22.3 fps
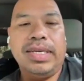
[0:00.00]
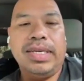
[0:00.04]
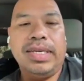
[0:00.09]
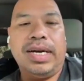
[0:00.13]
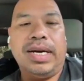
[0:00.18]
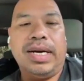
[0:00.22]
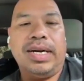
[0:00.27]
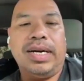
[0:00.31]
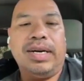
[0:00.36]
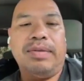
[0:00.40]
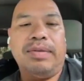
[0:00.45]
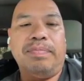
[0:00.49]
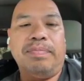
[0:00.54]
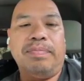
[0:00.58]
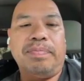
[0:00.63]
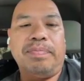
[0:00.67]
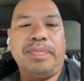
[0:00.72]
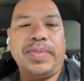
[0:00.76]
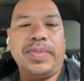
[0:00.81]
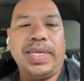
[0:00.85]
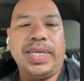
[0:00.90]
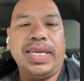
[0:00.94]
um,
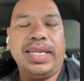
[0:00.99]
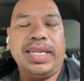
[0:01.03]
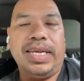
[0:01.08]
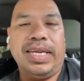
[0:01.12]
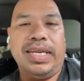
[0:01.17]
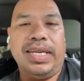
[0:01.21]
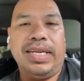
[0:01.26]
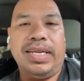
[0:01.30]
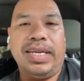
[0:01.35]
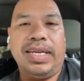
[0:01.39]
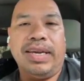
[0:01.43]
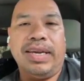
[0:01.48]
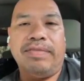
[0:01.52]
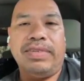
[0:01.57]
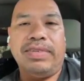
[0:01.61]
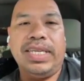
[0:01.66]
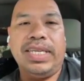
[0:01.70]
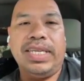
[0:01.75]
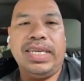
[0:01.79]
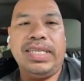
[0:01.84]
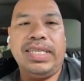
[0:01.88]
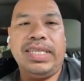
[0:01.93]
and then every
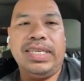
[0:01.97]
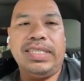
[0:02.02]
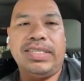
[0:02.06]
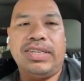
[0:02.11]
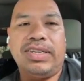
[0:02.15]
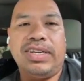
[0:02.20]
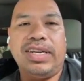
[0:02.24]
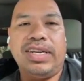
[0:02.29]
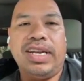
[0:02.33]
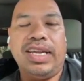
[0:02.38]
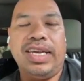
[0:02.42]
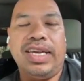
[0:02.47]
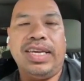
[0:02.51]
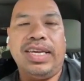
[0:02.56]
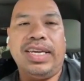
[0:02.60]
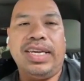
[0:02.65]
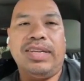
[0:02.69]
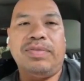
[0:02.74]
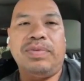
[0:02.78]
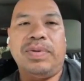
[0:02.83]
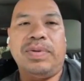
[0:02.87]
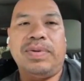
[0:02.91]
day they started laying,
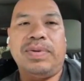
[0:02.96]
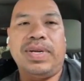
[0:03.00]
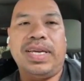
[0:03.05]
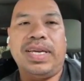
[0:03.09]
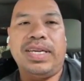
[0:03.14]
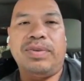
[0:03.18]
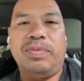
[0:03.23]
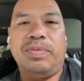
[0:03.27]
and we were like,